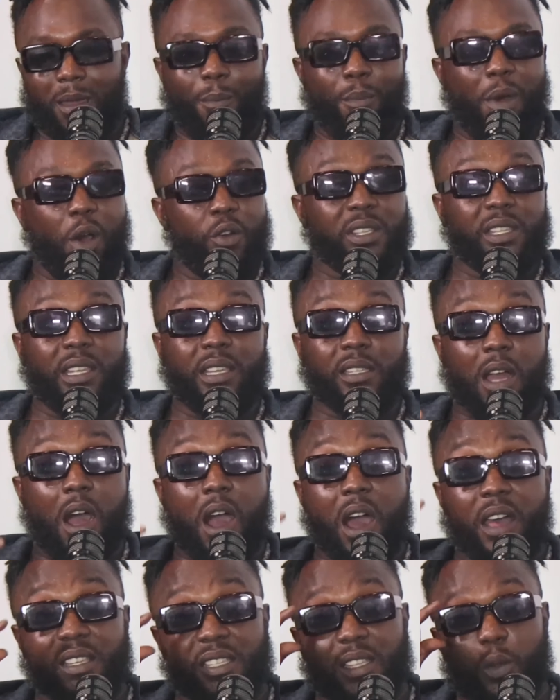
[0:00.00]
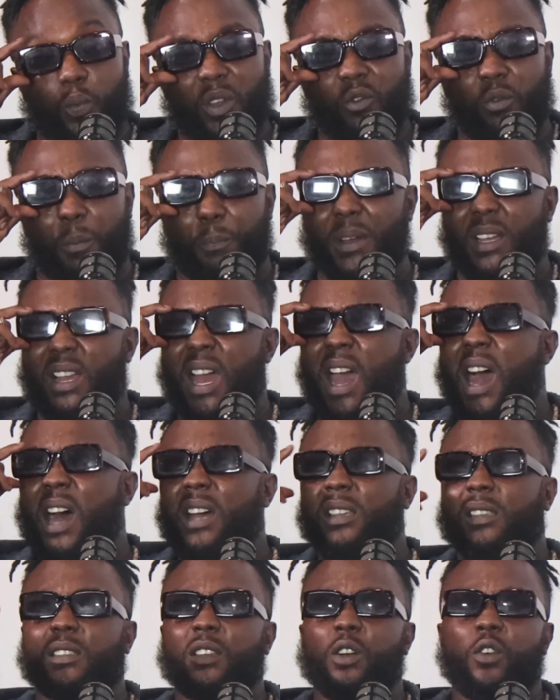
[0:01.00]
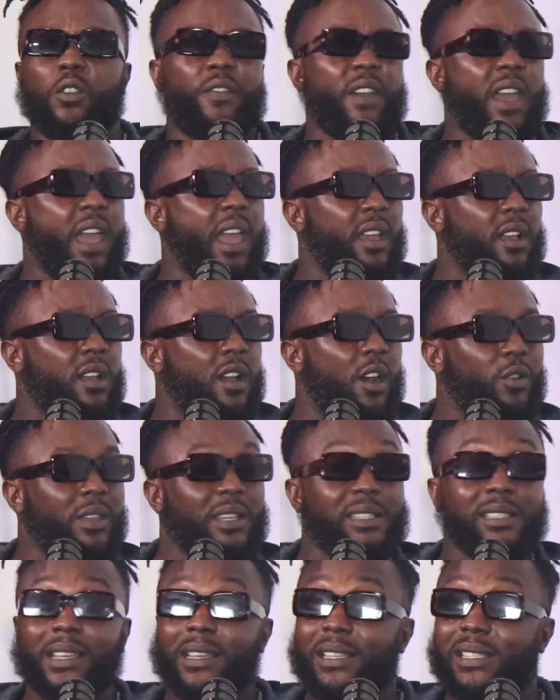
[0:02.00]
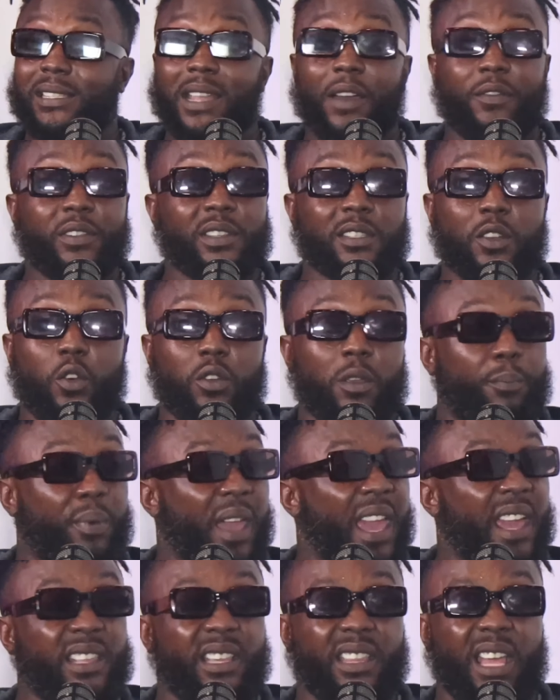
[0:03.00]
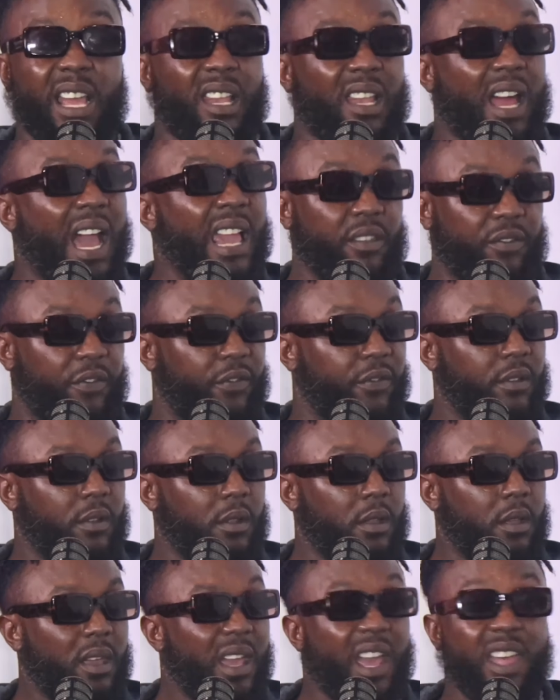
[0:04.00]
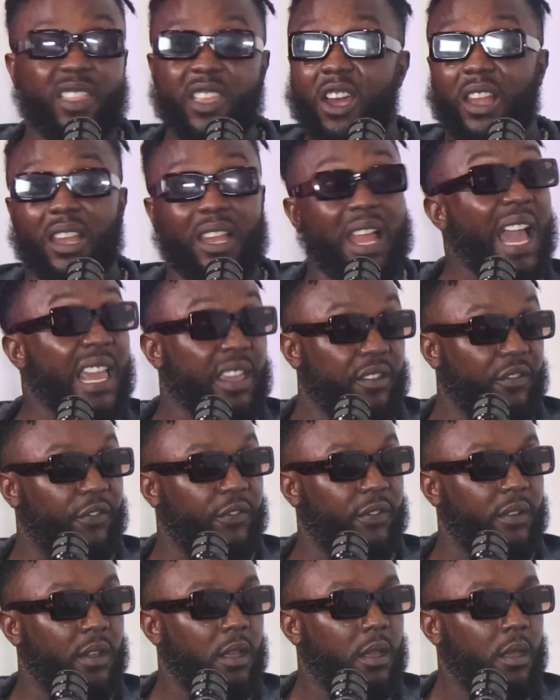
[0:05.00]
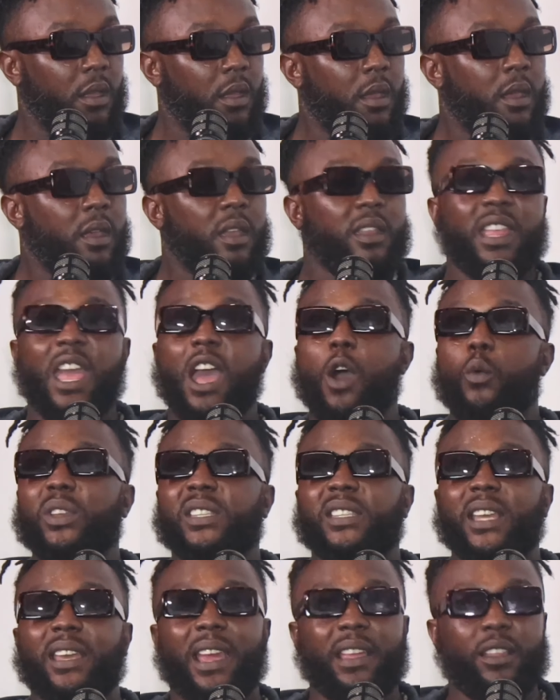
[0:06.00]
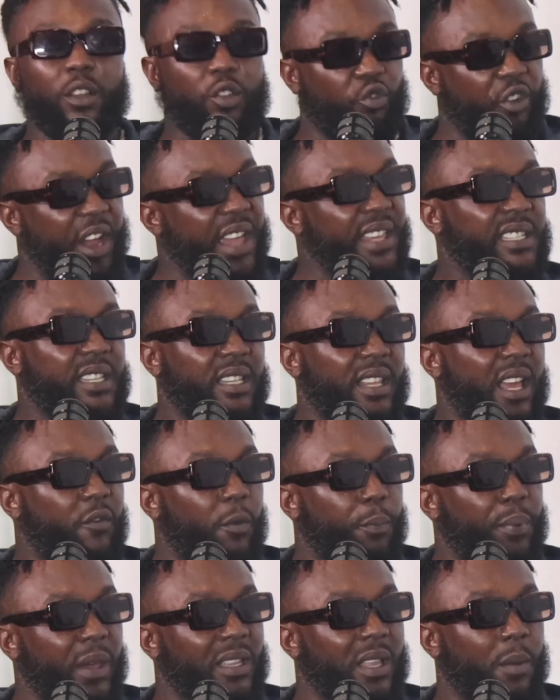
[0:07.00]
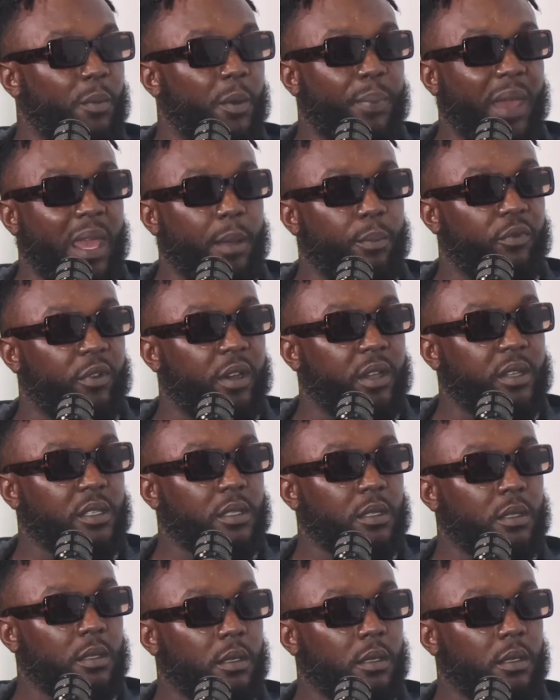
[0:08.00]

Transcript: Most of these artists that we were Picasso, Van Gogh, these niggas never sold a painting in their life. In their life. Now we say they the greatest that ever picked up a paintbrush.